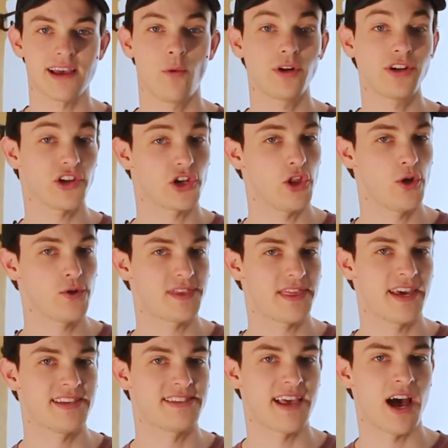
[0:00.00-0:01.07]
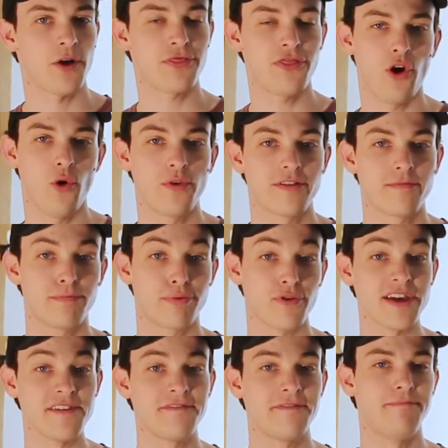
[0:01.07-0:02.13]
I wanted to close things out, though, with a
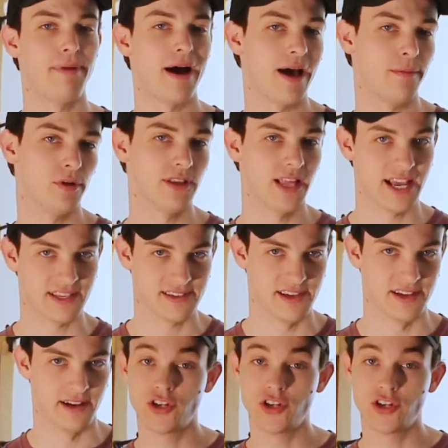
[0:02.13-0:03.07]
brief Bible lesson.